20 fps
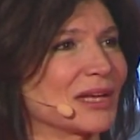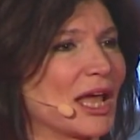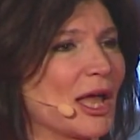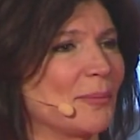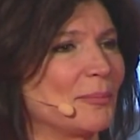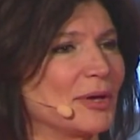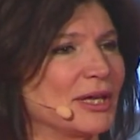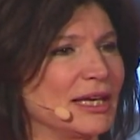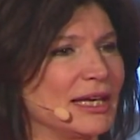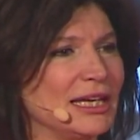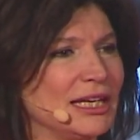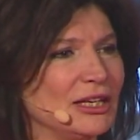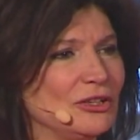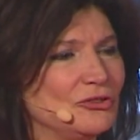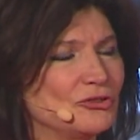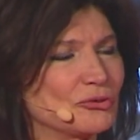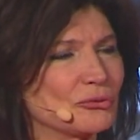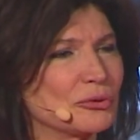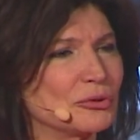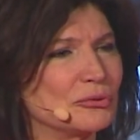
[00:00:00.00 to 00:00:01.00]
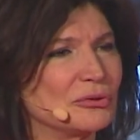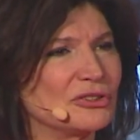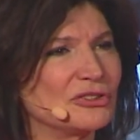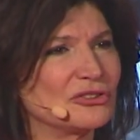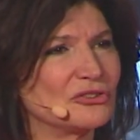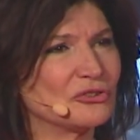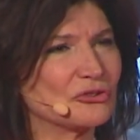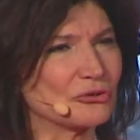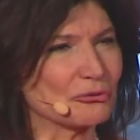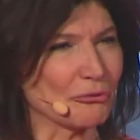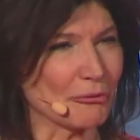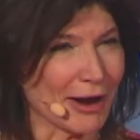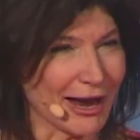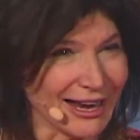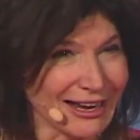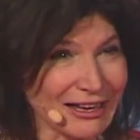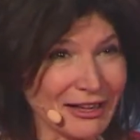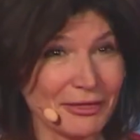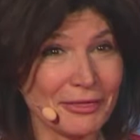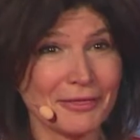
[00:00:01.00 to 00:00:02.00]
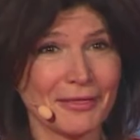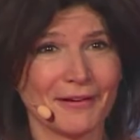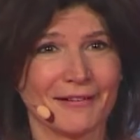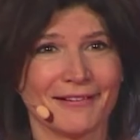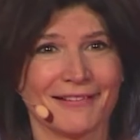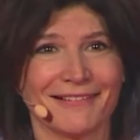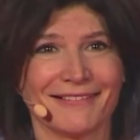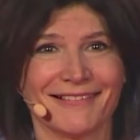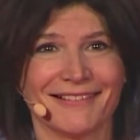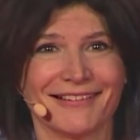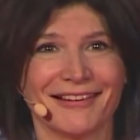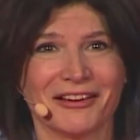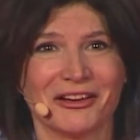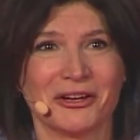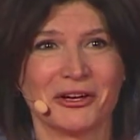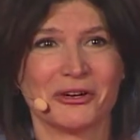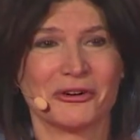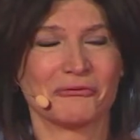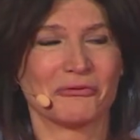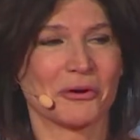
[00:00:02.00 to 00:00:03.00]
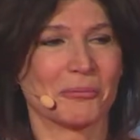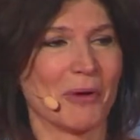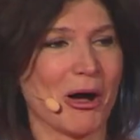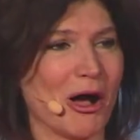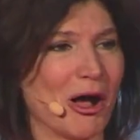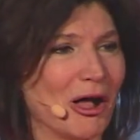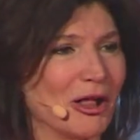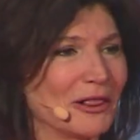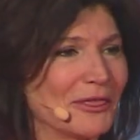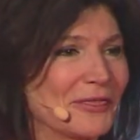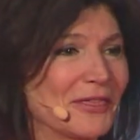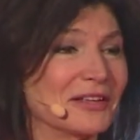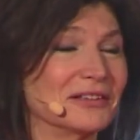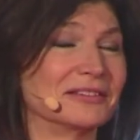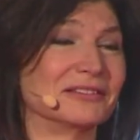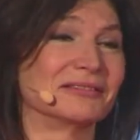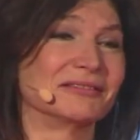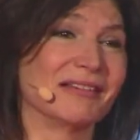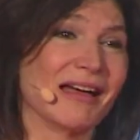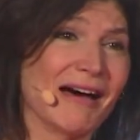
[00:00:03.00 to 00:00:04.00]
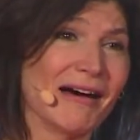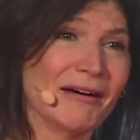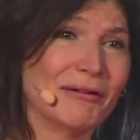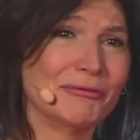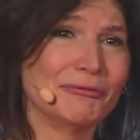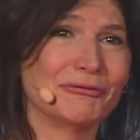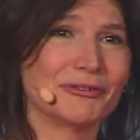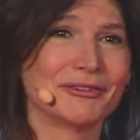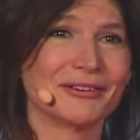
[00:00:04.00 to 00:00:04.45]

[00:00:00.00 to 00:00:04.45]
But he drew strength from all the love